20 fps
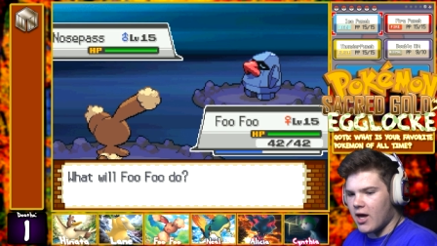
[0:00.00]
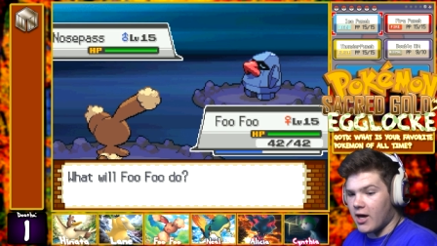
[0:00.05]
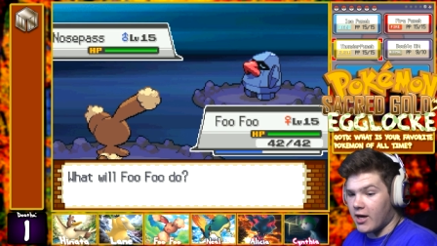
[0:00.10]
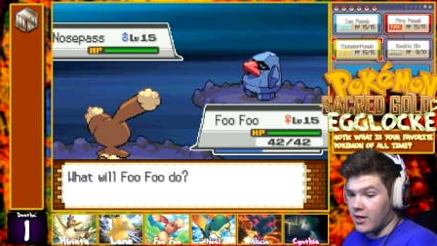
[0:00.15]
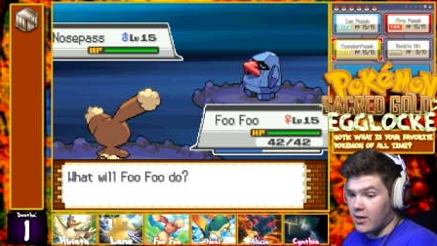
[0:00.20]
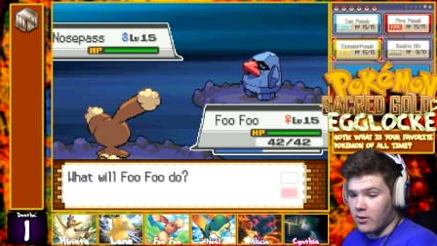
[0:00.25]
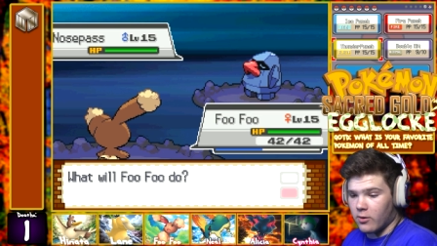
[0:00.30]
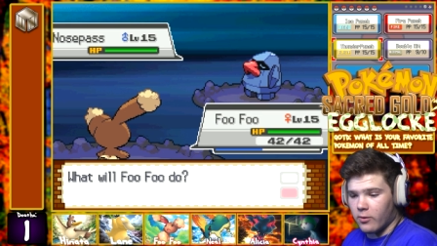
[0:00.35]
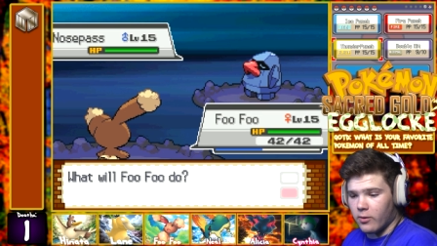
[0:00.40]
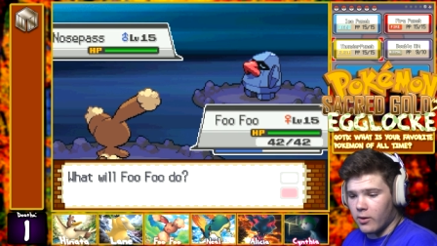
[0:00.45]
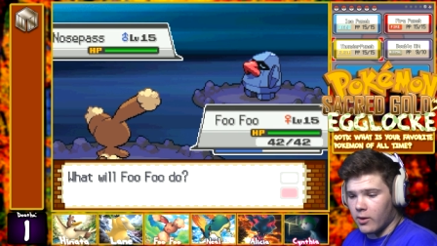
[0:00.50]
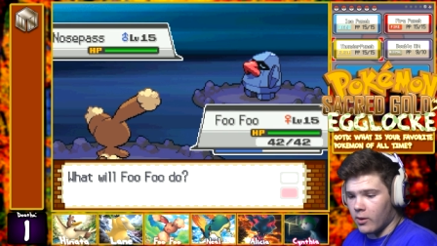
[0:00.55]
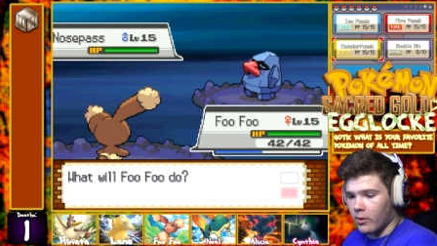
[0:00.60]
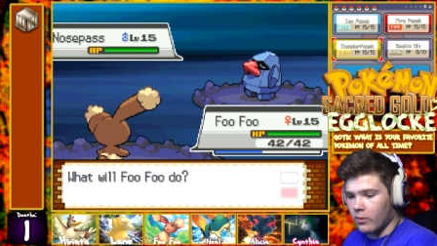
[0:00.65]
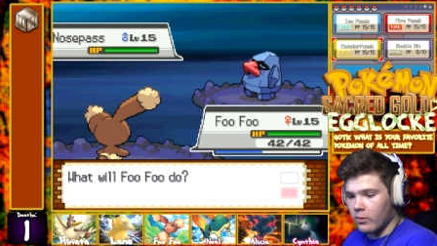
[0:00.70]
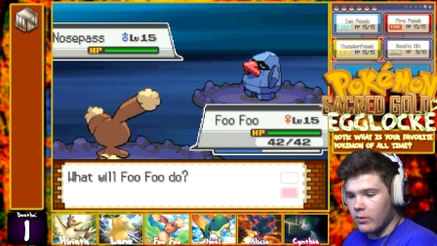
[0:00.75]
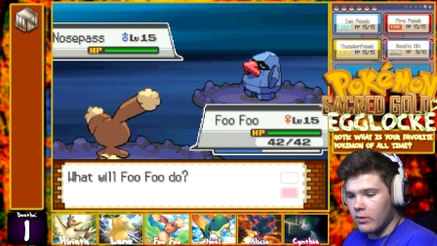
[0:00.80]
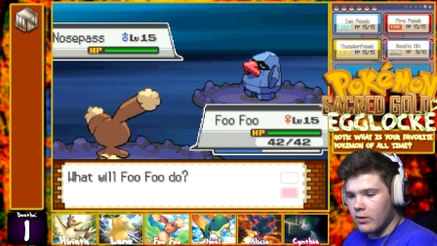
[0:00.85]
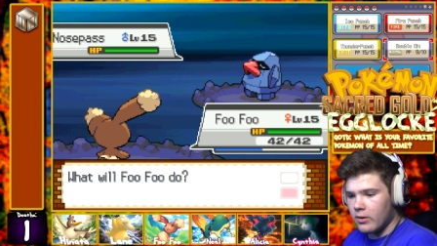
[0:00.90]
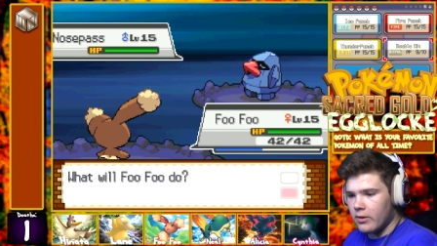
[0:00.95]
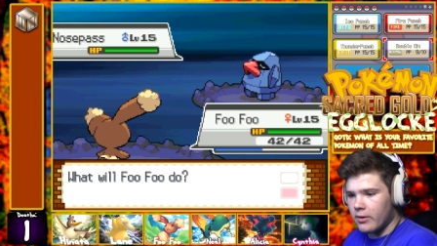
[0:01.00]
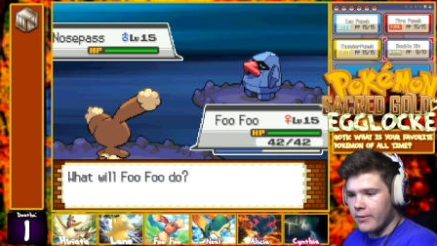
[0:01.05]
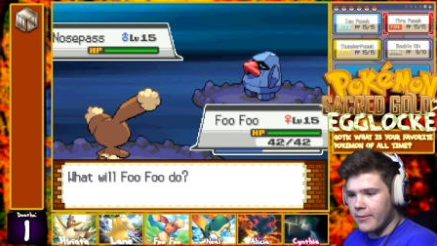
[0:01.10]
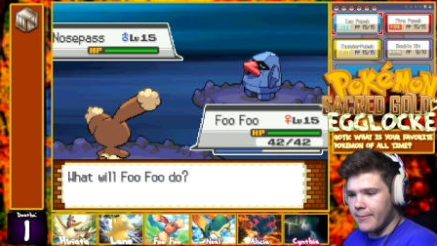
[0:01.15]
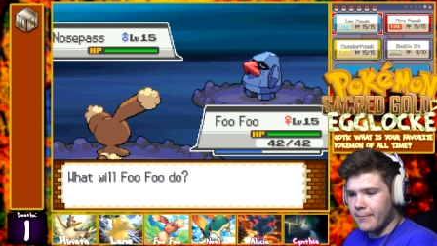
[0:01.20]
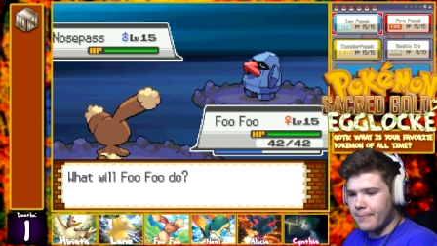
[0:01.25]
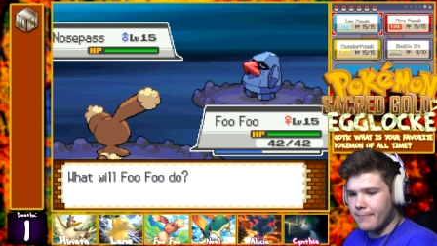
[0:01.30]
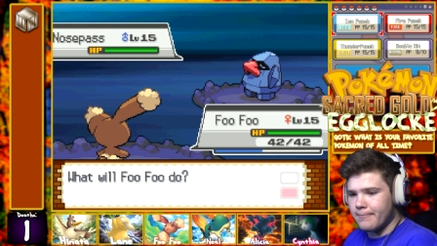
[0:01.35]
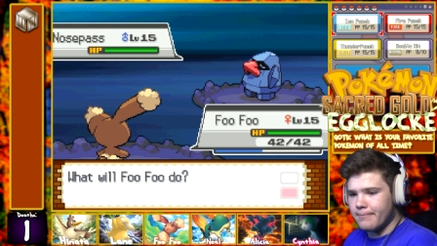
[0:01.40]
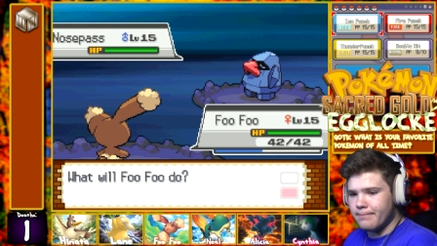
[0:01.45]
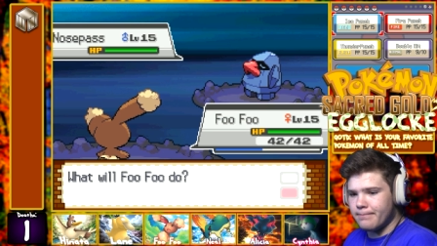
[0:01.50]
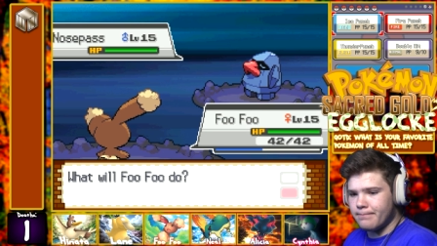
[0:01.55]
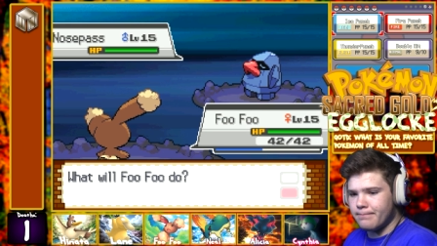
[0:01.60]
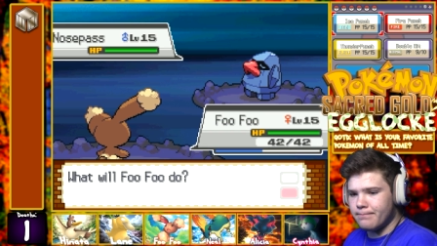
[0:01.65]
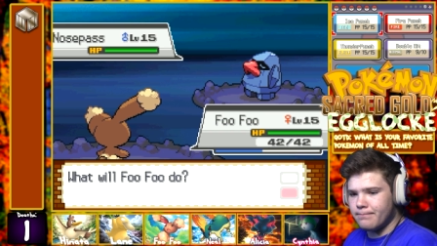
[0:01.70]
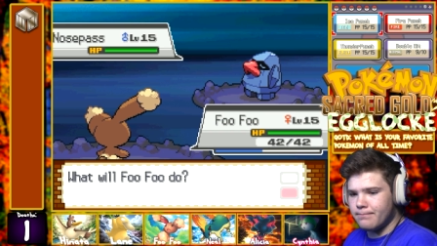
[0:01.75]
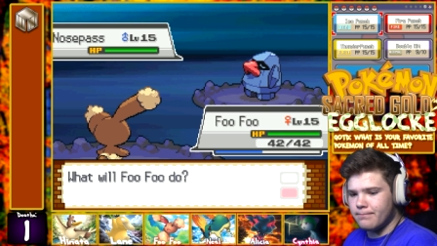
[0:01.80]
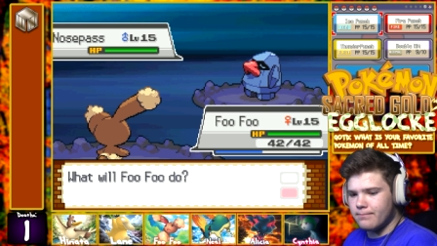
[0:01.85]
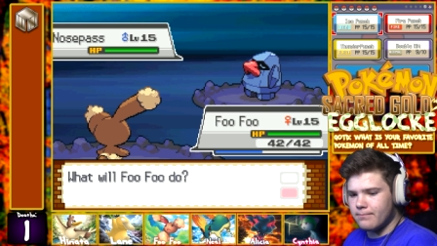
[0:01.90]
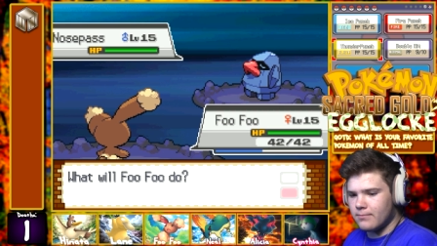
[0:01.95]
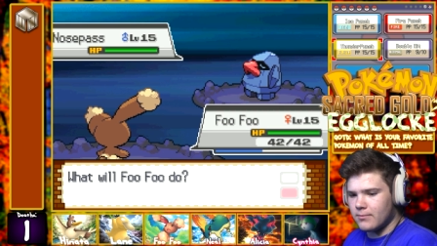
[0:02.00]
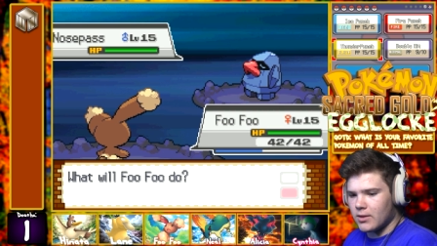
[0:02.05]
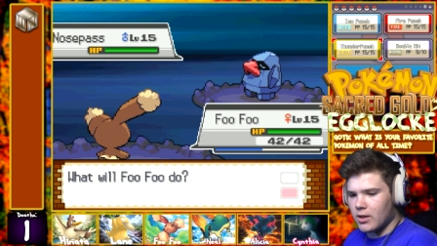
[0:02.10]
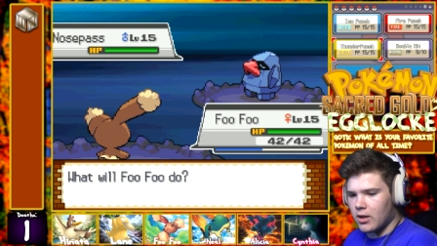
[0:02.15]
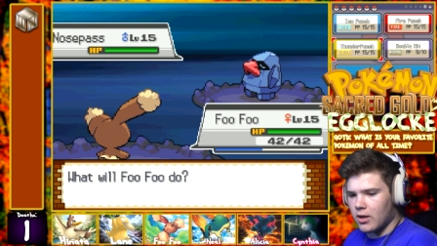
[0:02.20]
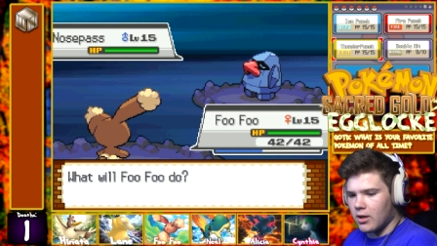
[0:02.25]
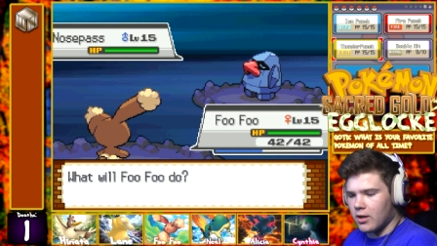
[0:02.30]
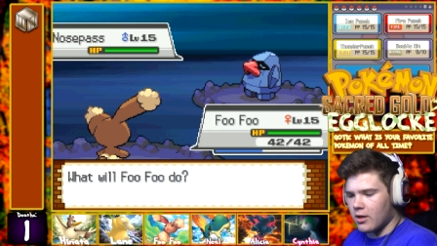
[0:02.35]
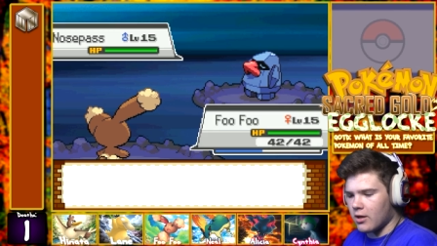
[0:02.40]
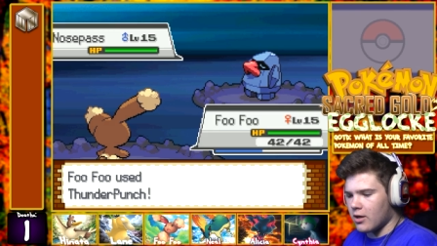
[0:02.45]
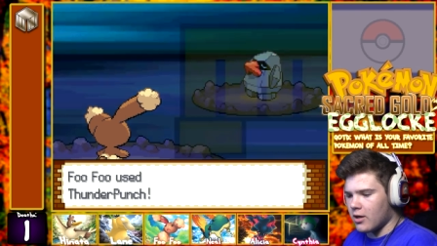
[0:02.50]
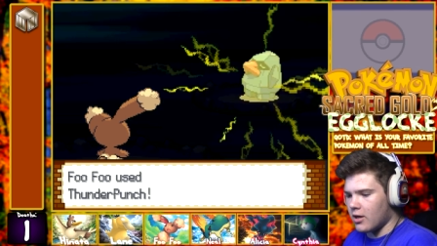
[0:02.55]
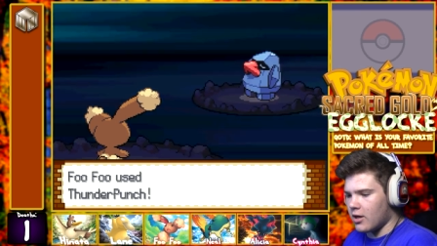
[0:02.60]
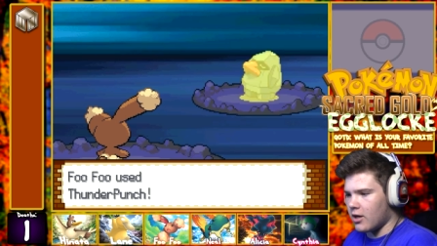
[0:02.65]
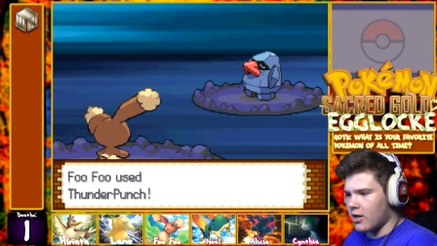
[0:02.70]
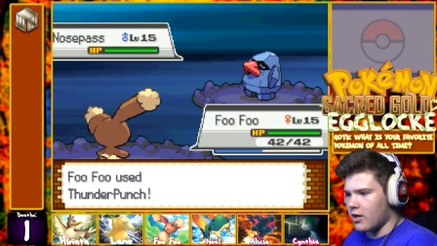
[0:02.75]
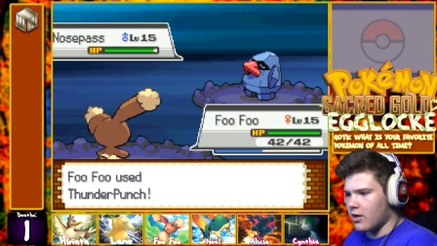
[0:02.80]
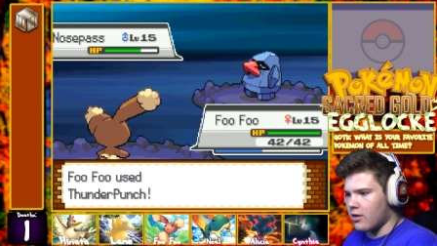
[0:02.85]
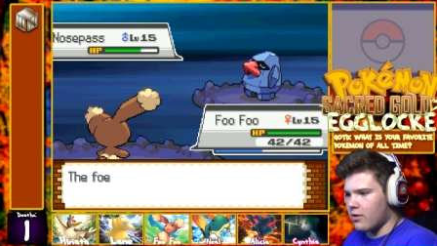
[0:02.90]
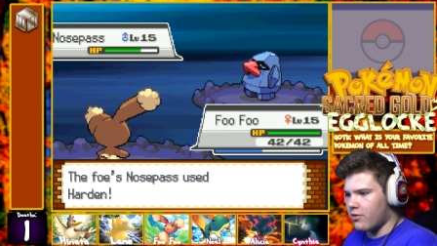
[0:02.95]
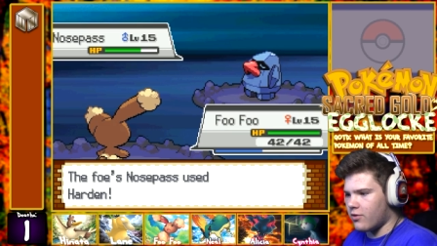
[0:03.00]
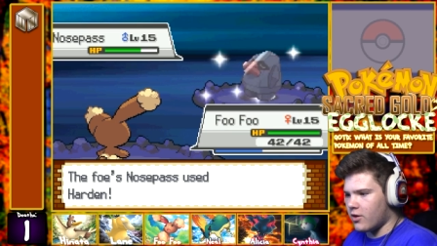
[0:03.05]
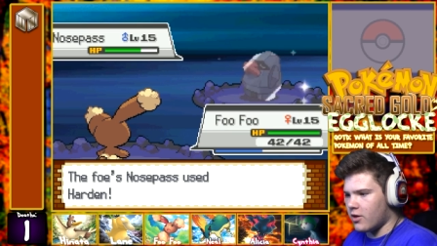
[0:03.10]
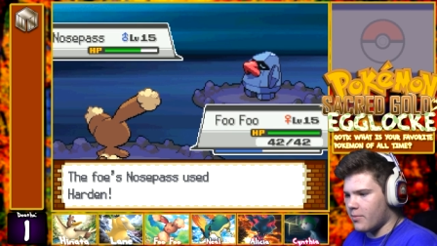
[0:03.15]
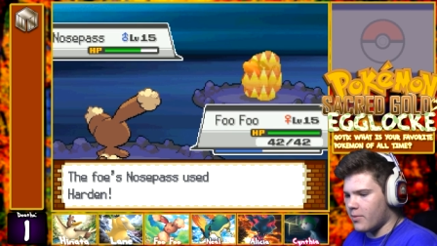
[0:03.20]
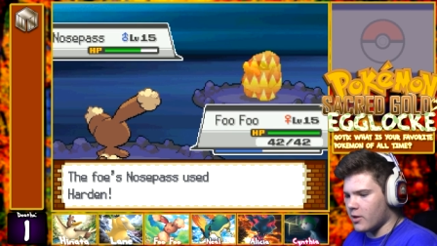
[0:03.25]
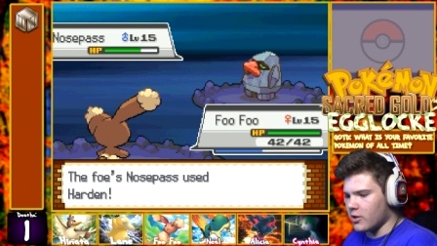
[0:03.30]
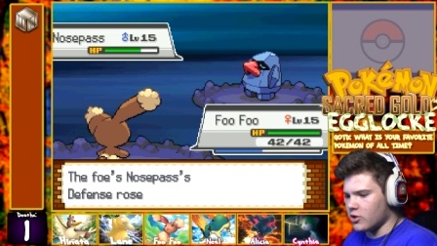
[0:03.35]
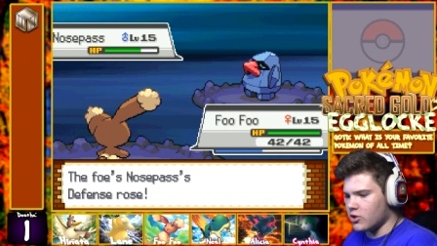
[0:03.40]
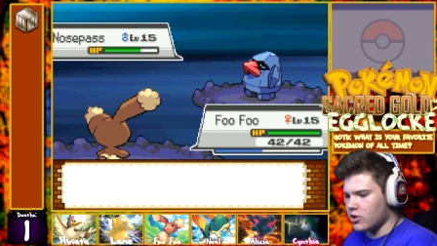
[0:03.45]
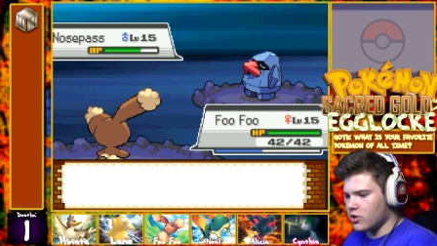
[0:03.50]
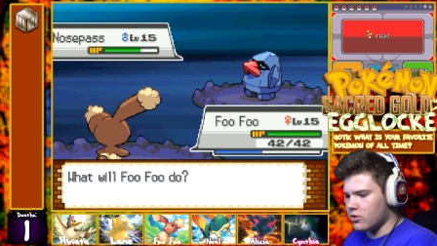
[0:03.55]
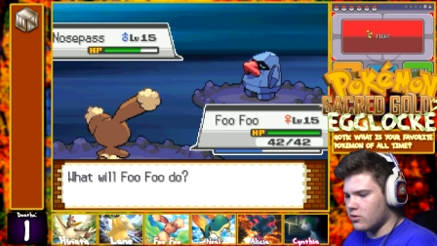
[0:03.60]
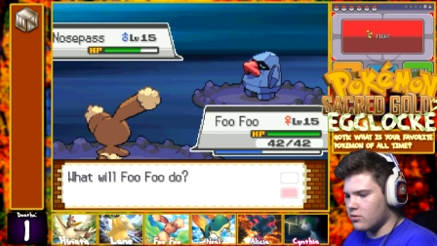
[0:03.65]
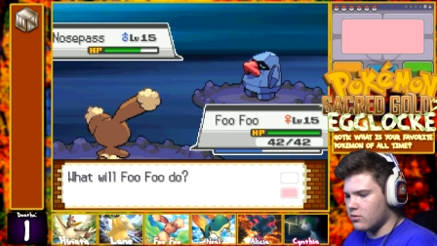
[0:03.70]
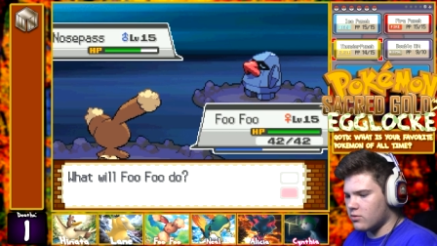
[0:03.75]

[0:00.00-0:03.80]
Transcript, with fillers: I don't know. Uh, Thunder Punch.